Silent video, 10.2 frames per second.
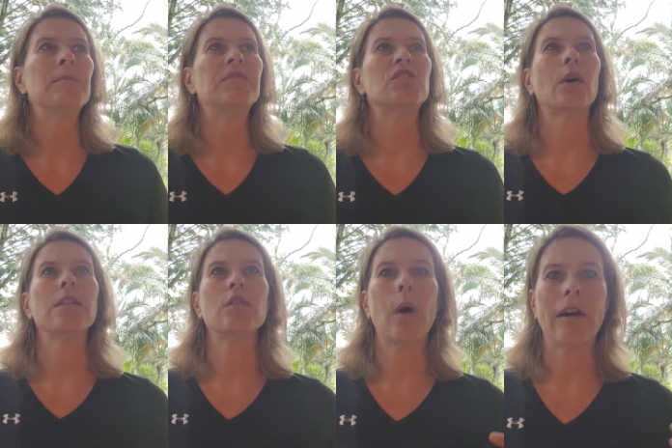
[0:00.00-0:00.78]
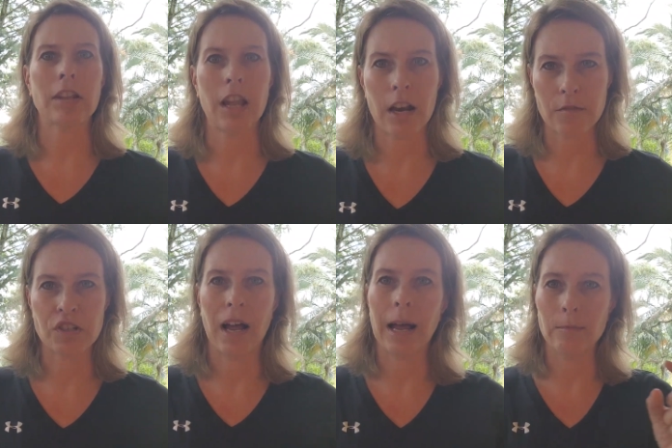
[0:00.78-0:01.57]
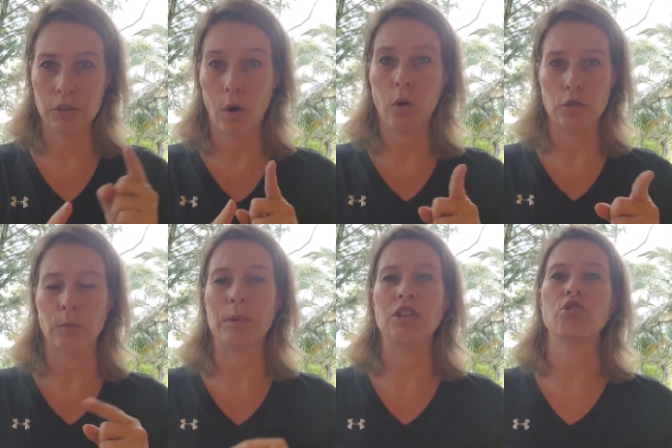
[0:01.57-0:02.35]
So if you have a lot of time, to also
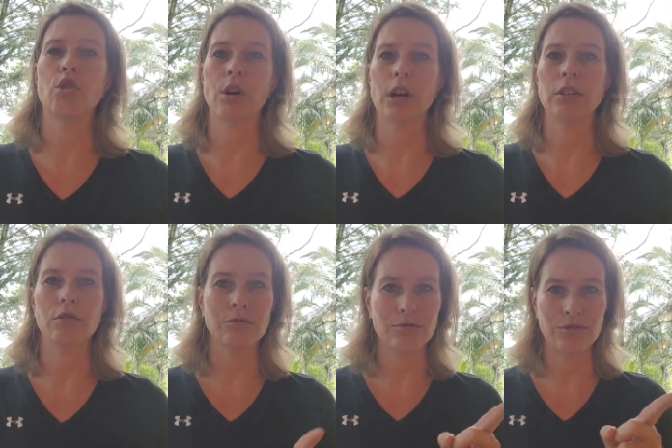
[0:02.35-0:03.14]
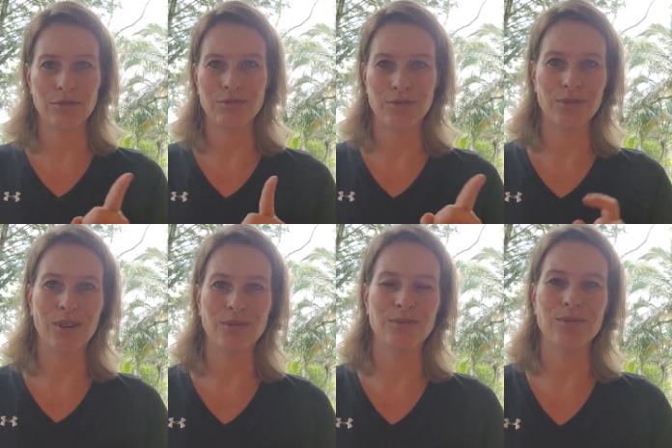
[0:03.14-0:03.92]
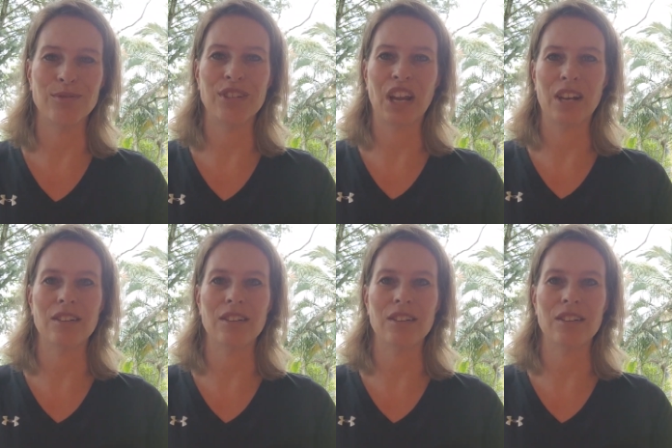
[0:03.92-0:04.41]
be sure to go to those hidden